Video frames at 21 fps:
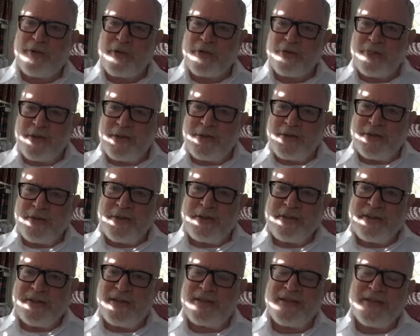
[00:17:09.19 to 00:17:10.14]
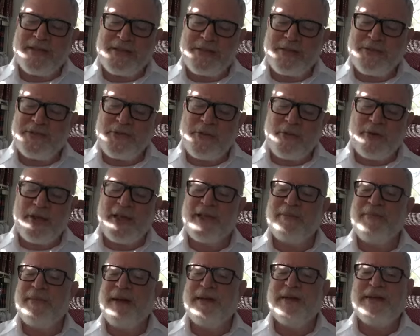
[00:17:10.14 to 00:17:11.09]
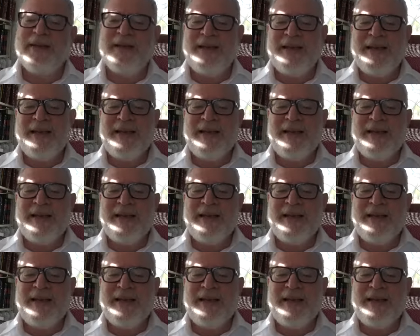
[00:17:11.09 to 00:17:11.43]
In other words, this is talking about,